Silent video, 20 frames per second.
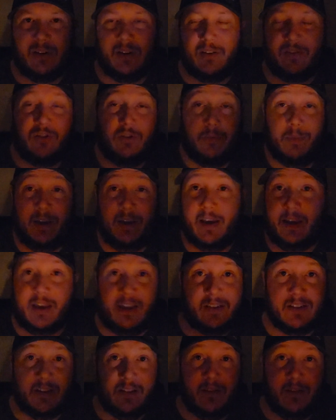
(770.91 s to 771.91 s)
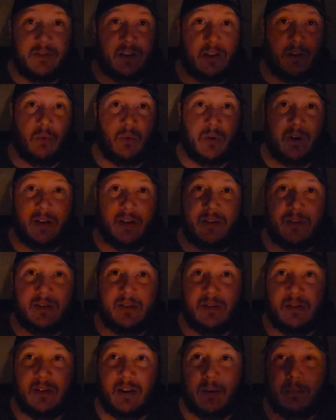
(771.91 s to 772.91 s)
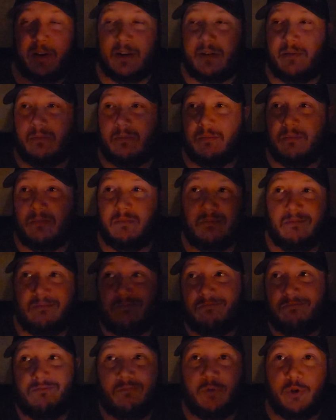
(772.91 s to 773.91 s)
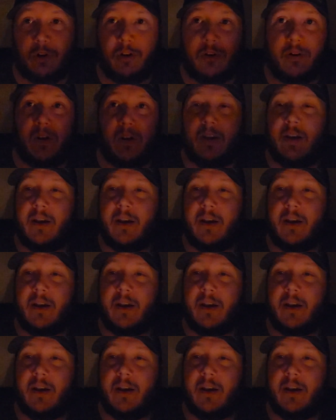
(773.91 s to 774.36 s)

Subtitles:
assuming, I guess, it lives in the woods. I mean, sure.